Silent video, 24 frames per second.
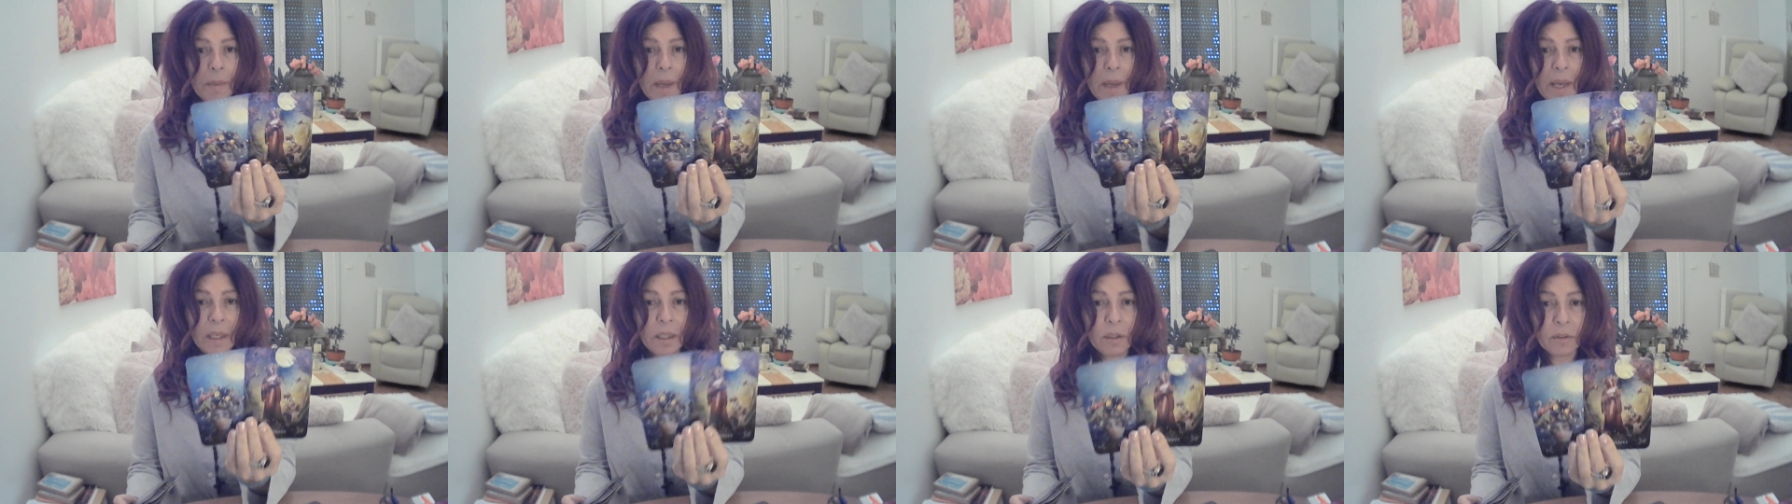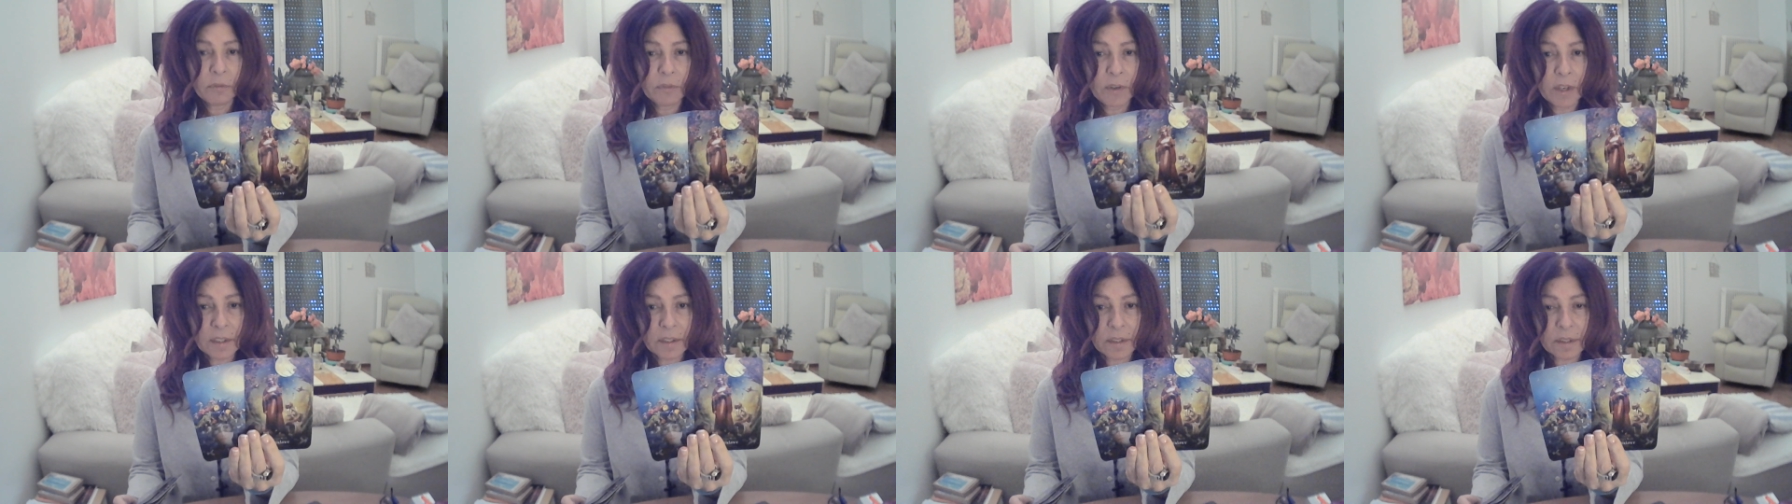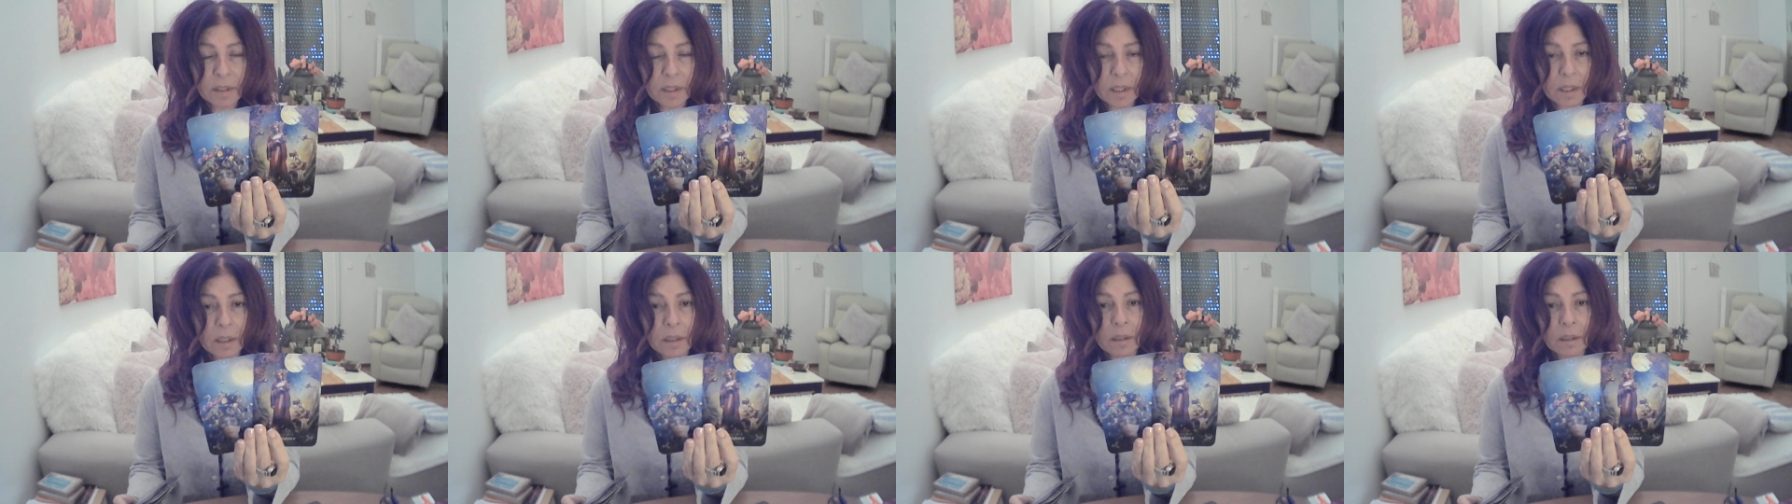
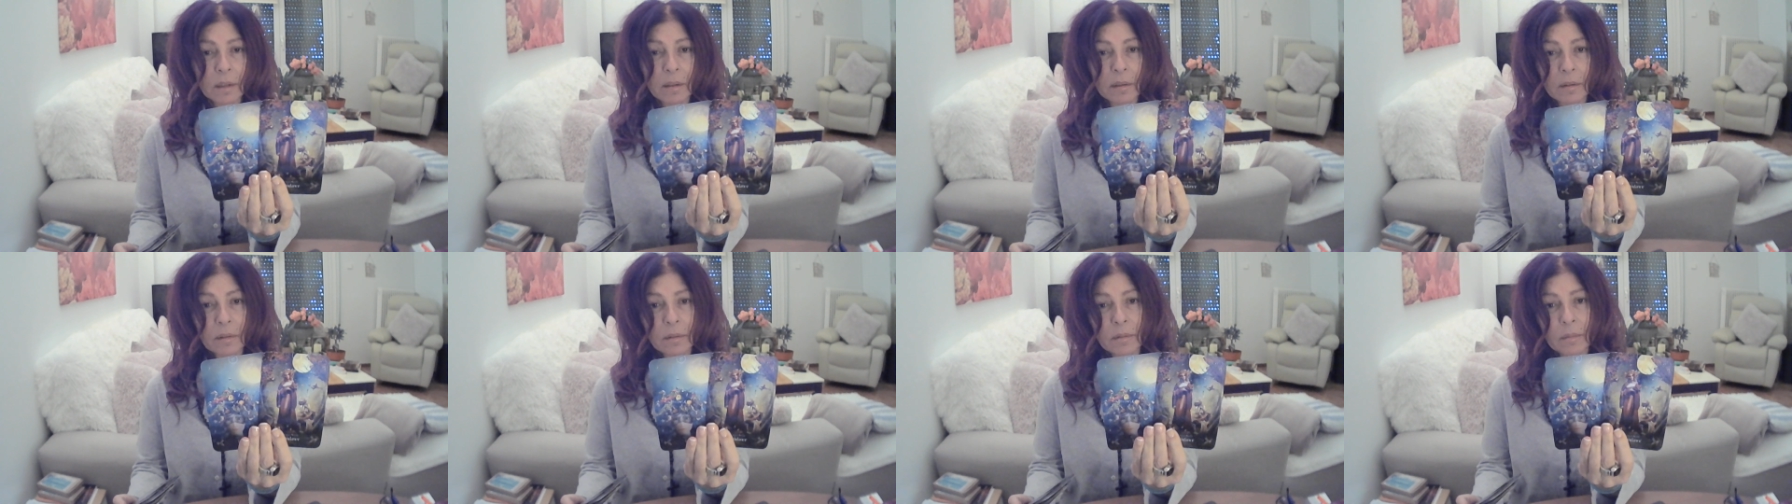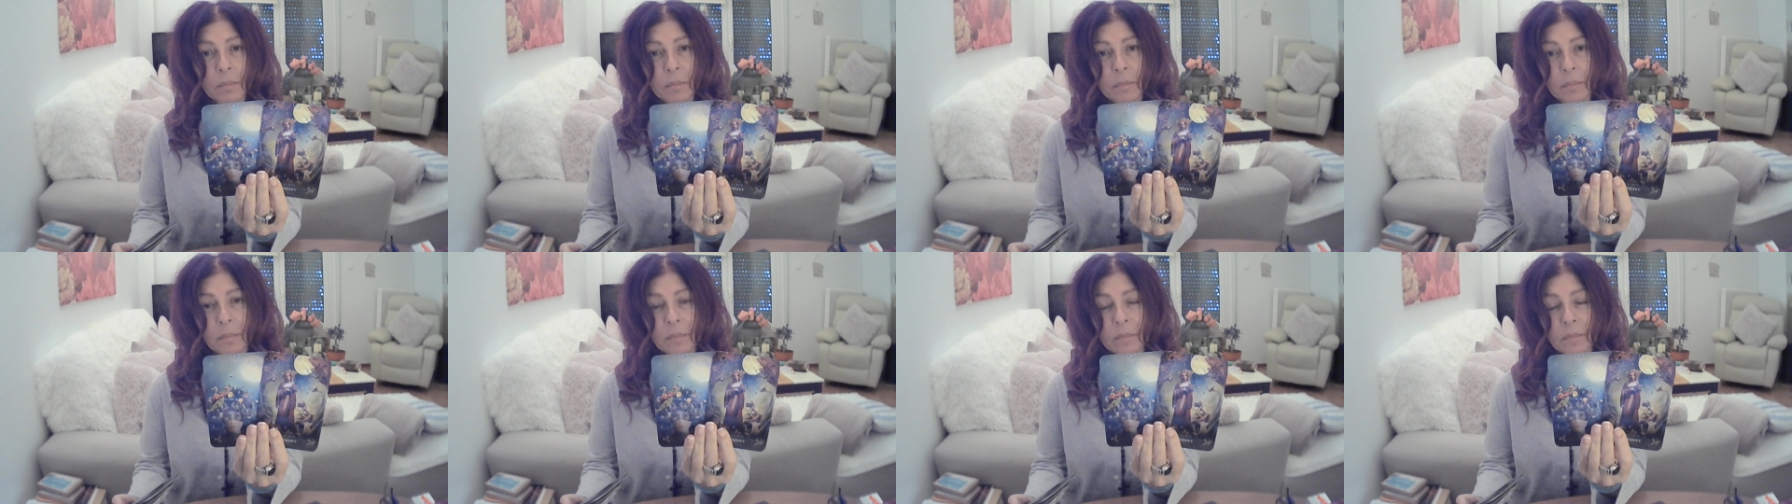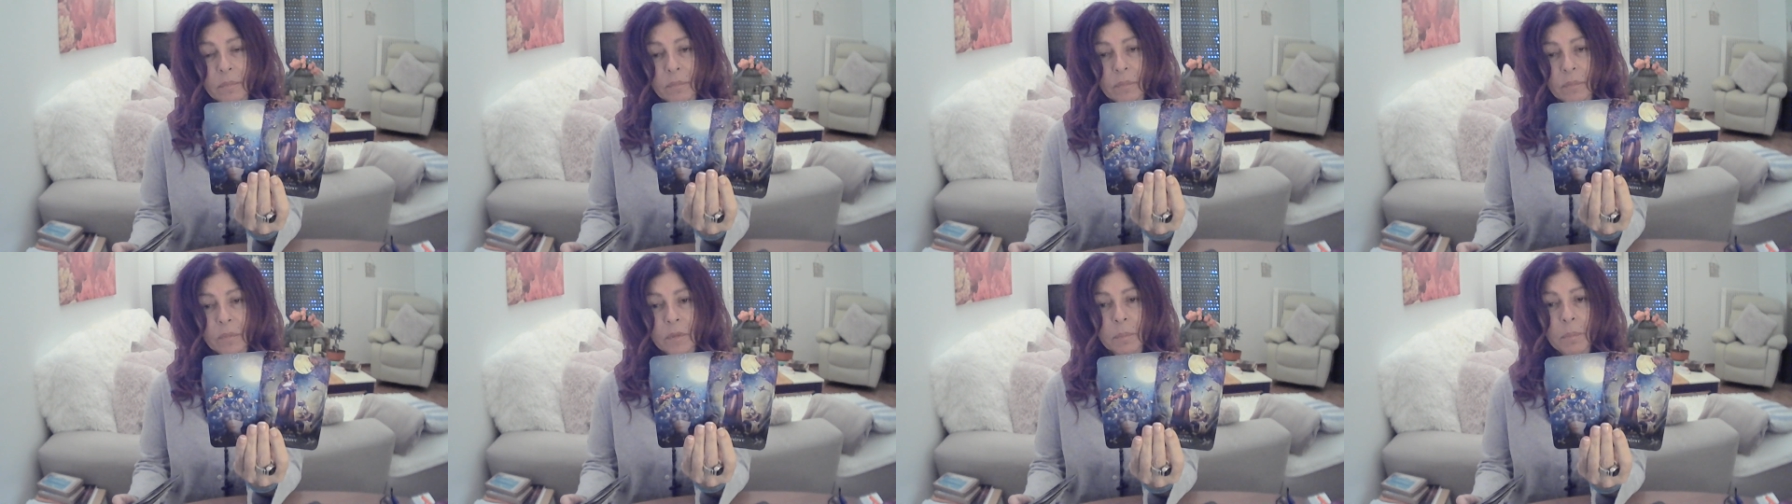manifesting
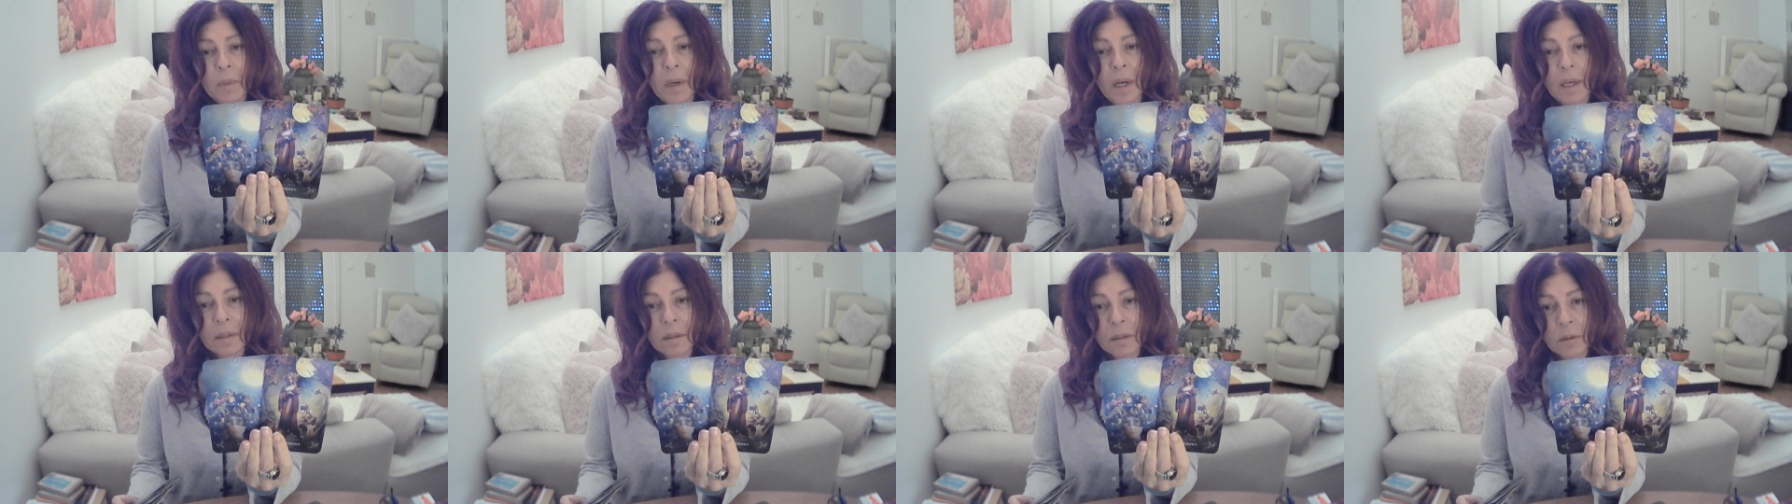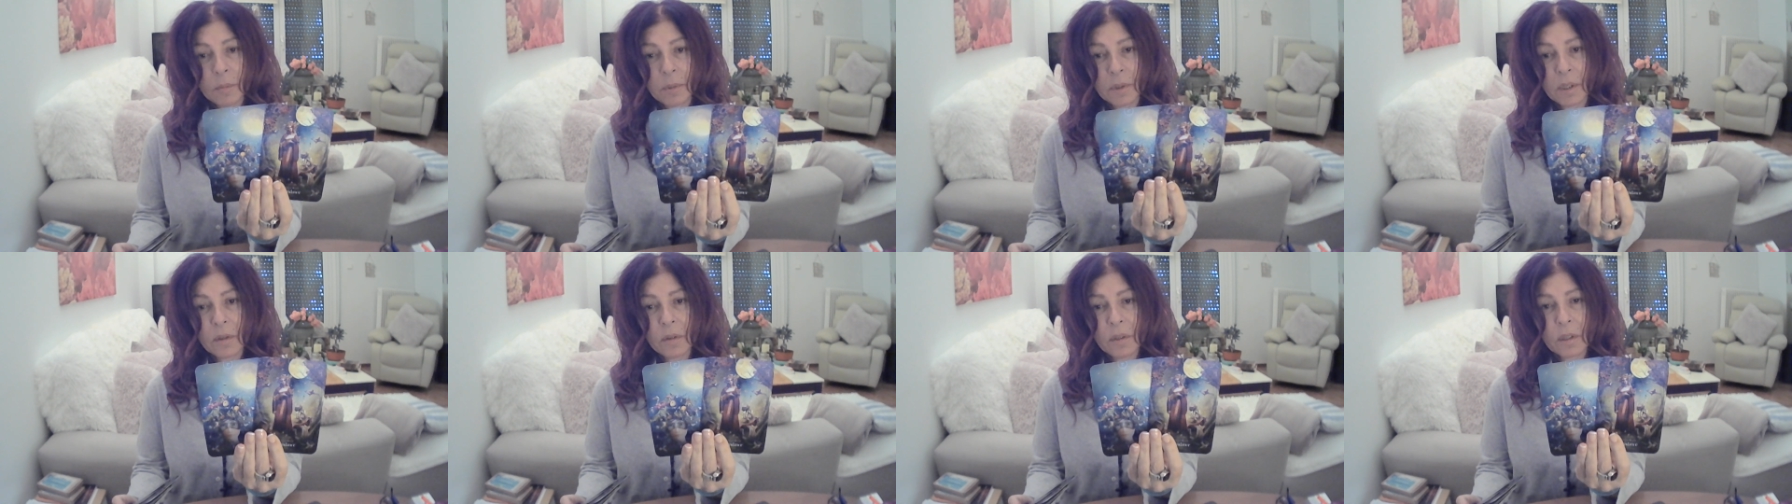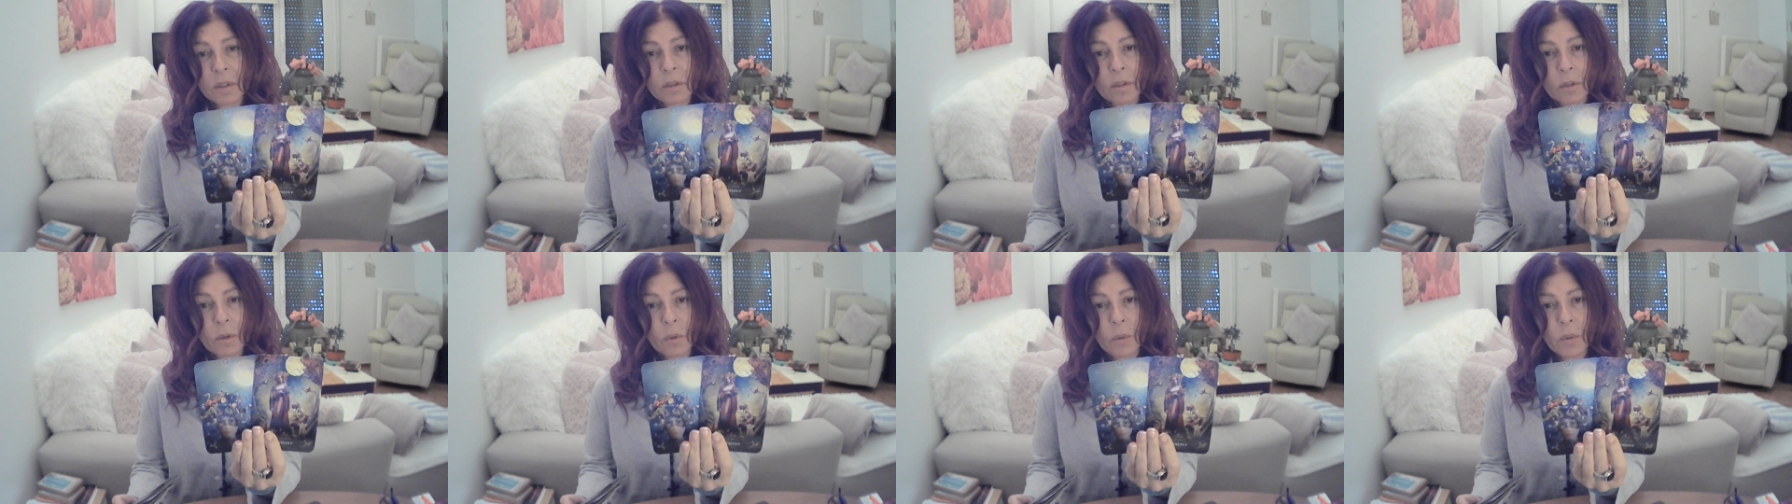possibly
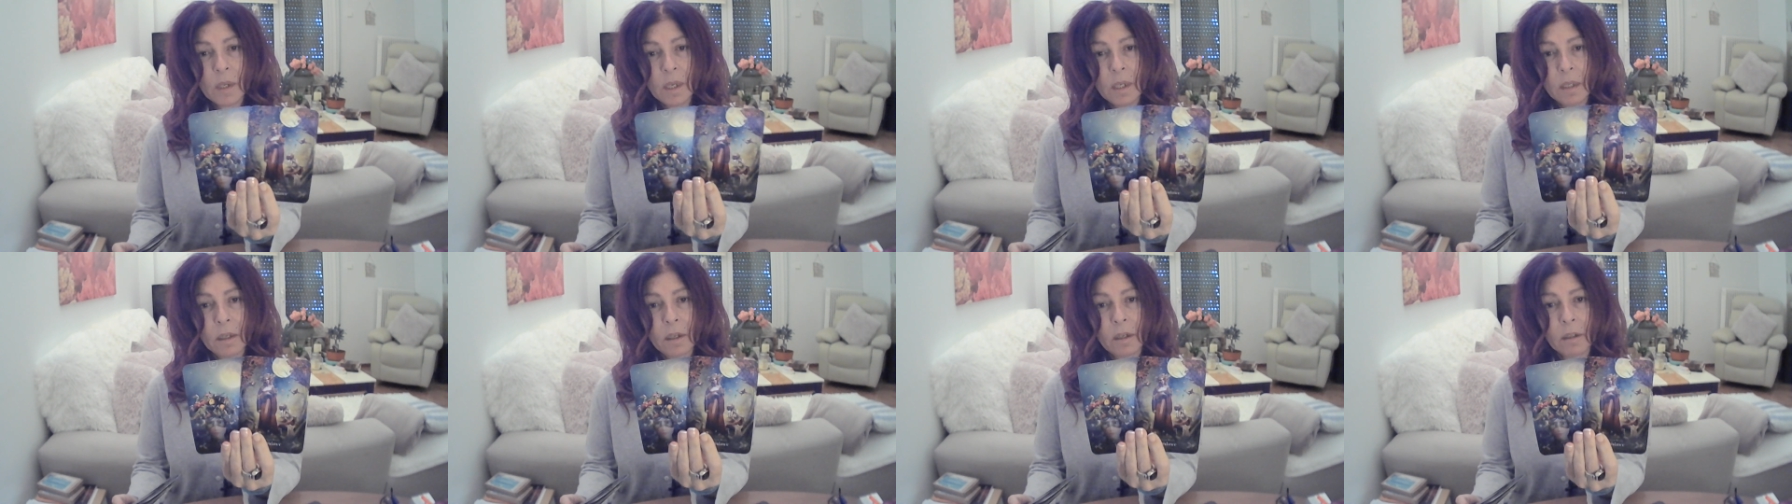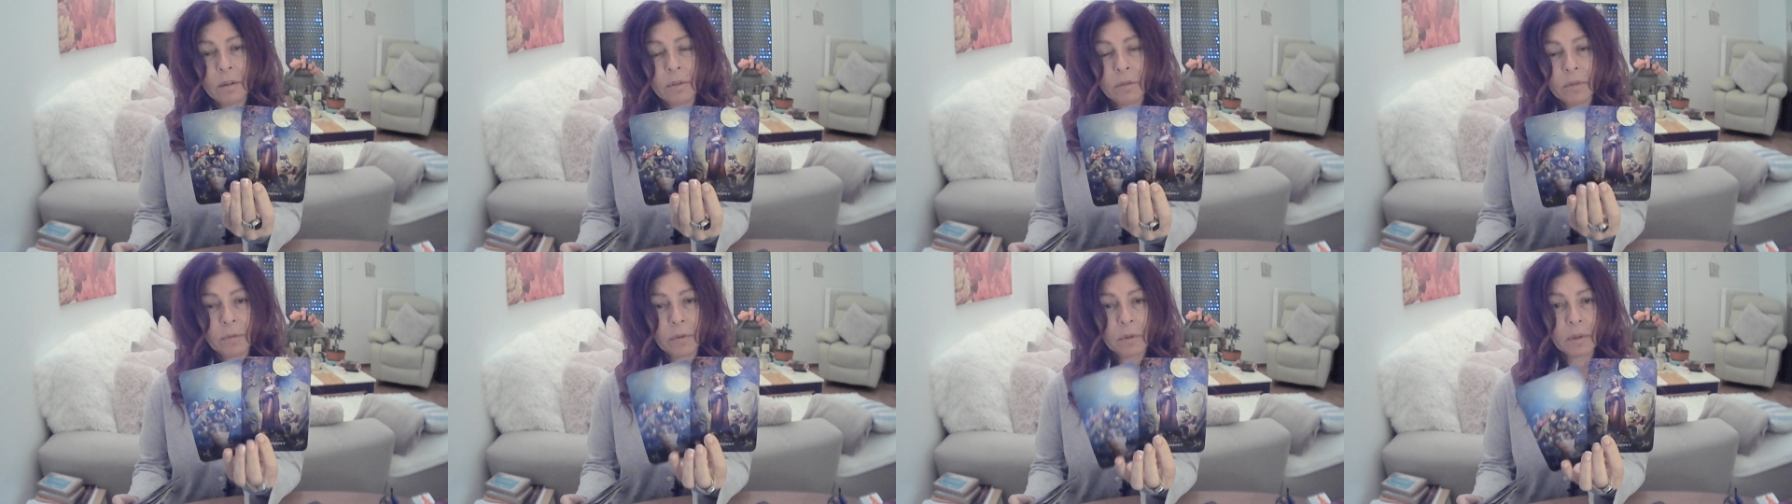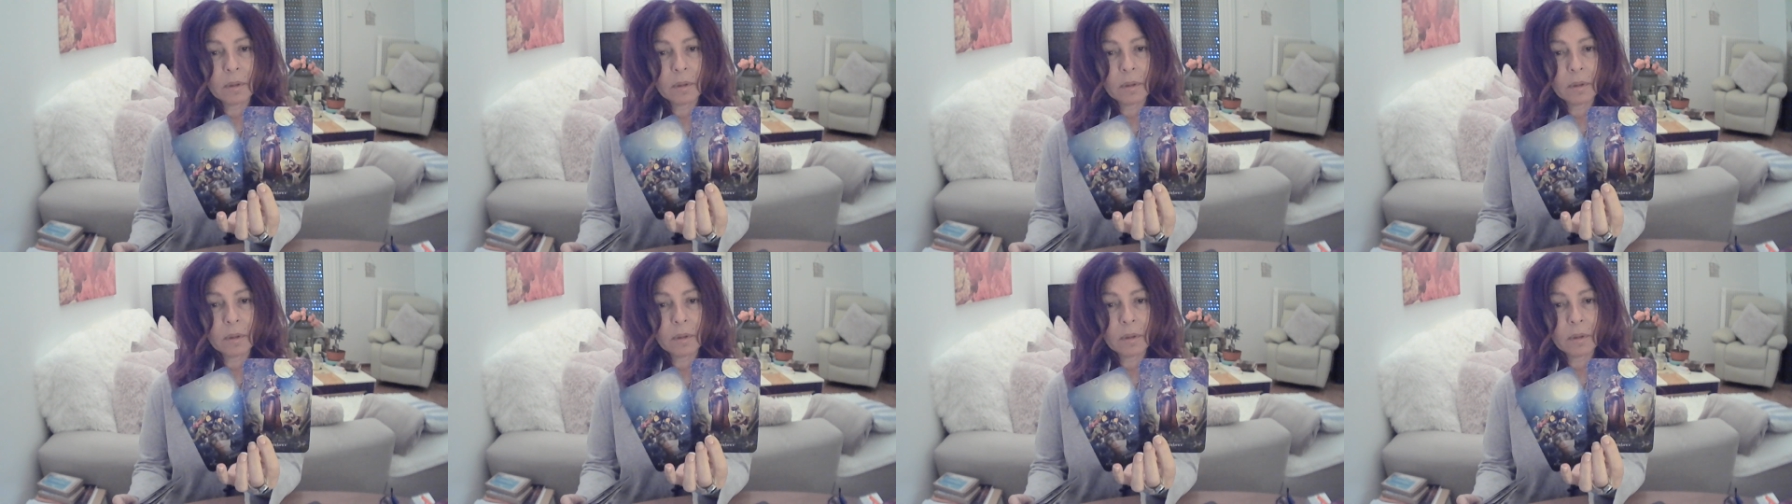this Queen of